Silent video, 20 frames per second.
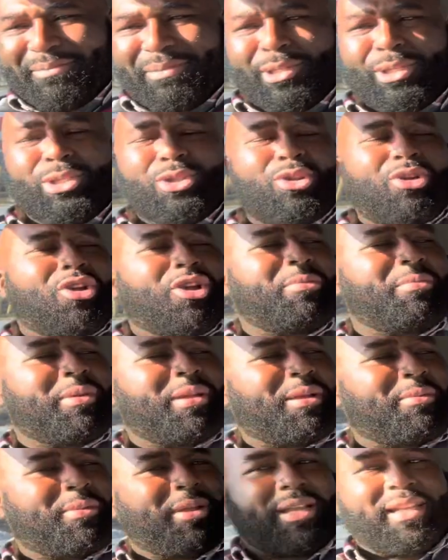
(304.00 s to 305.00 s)
Please don't hurt me.
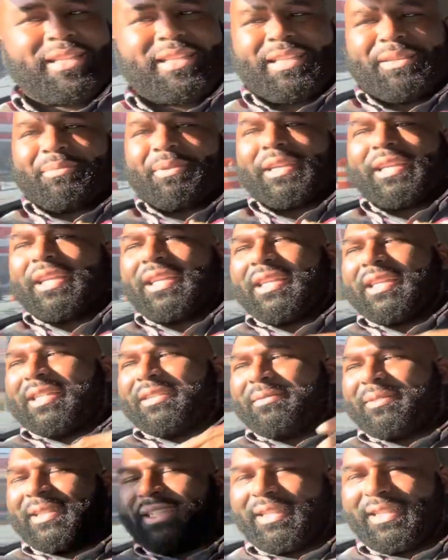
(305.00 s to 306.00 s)
I'm about to see my
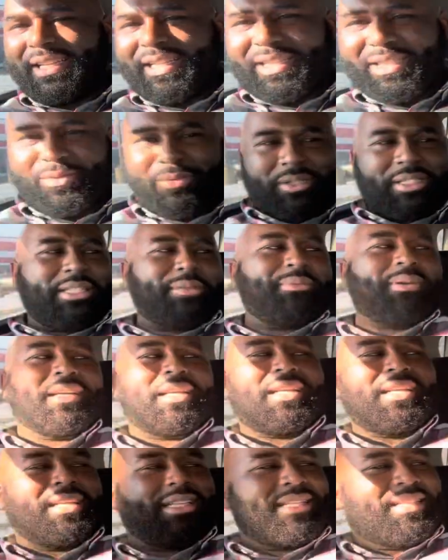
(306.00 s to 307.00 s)
kids, man. I just want to see my kids.